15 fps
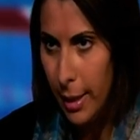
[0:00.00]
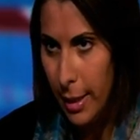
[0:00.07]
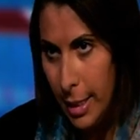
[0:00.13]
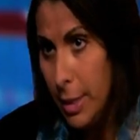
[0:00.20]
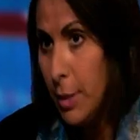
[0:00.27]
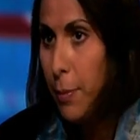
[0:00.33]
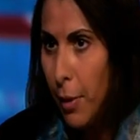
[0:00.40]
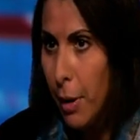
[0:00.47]

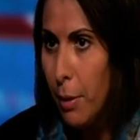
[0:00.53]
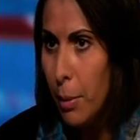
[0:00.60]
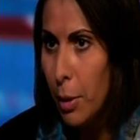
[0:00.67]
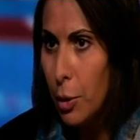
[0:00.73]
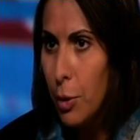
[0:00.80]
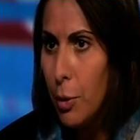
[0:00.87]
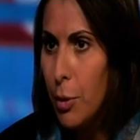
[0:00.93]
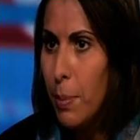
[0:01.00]
is very
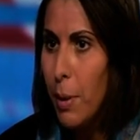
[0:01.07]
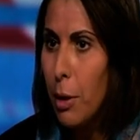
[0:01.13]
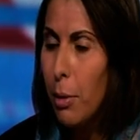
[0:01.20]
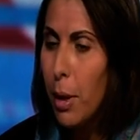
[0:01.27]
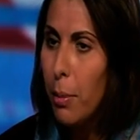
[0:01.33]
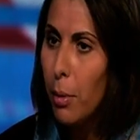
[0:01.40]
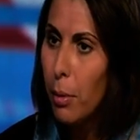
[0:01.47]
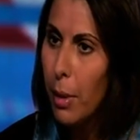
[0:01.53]
much used by
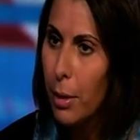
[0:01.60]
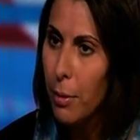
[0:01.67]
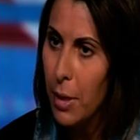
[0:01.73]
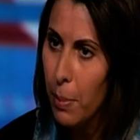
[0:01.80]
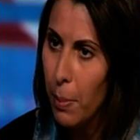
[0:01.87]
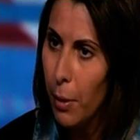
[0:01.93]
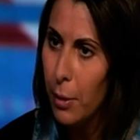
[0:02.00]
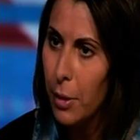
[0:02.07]

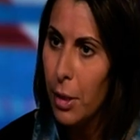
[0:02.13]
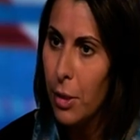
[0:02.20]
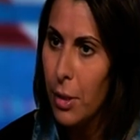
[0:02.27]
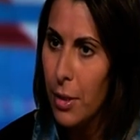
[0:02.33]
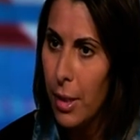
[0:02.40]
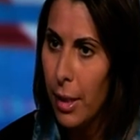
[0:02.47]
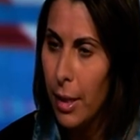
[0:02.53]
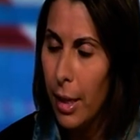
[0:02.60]
rebel-rousing
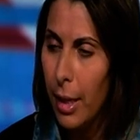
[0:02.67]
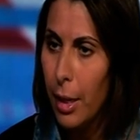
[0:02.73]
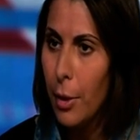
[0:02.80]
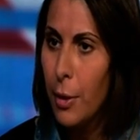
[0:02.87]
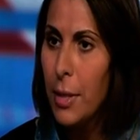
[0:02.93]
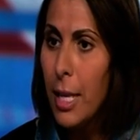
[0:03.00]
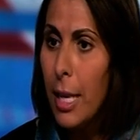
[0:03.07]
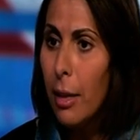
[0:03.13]
politicians like
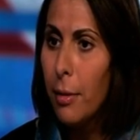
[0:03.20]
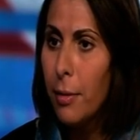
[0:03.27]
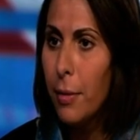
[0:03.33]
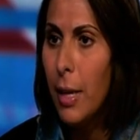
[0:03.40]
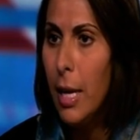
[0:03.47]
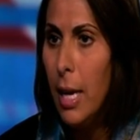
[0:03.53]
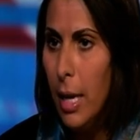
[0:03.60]
herself.